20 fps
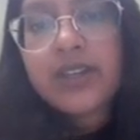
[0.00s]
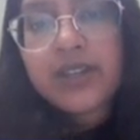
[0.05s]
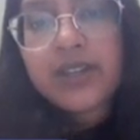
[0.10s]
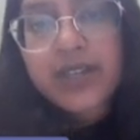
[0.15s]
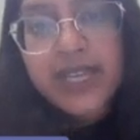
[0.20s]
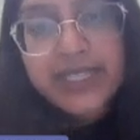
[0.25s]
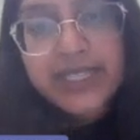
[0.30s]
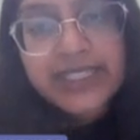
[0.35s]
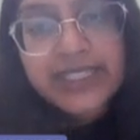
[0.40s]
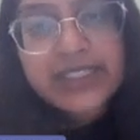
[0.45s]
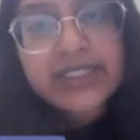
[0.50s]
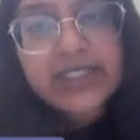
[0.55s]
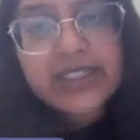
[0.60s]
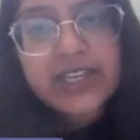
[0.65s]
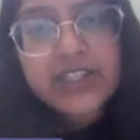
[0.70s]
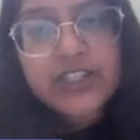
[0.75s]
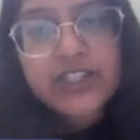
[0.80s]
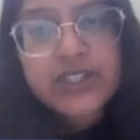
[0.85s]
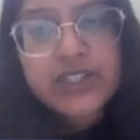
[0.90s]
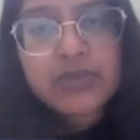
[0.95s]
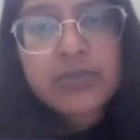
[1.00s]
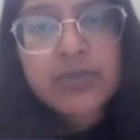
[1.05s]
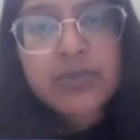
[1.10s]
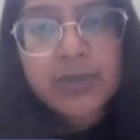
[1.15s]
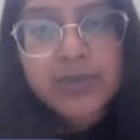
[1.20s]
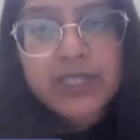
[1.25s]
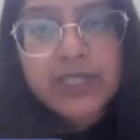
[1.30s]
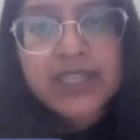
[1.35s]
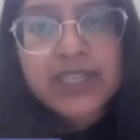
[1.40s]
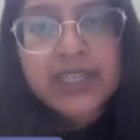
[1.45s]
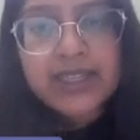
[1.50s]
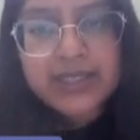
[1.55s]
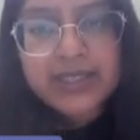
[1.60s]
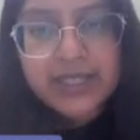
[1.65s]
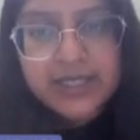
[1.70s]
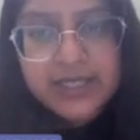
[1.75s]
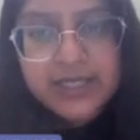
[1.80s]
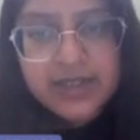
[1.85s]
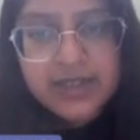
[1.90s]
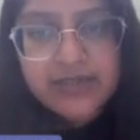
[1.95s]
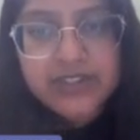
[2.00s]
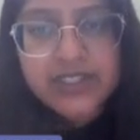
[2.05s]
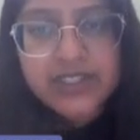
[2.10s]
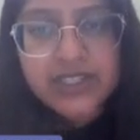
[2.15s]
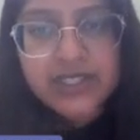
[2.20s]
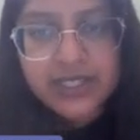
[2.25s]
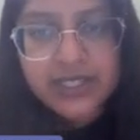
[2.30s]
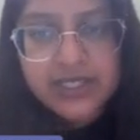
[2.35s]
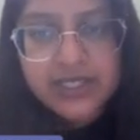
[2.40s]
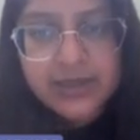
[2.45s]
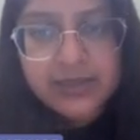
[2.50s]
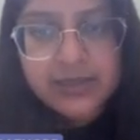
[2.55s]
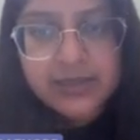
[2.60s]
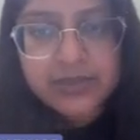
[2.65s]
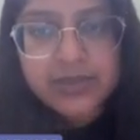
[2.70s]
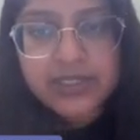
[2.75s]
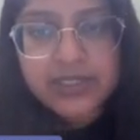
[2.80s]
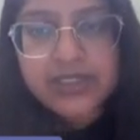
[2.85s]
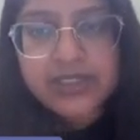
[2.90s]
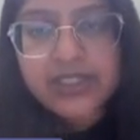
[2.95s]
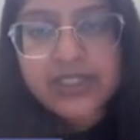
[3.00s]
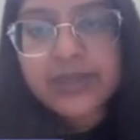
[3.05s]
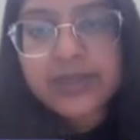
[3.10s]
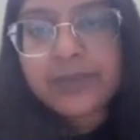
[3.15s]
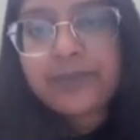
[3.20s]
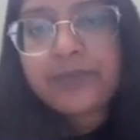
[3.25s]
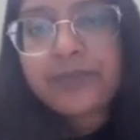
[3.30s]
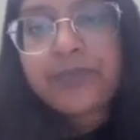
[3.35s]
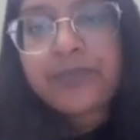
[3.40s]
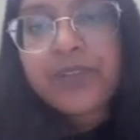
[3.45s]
Any reduction in public health and safety and acceptability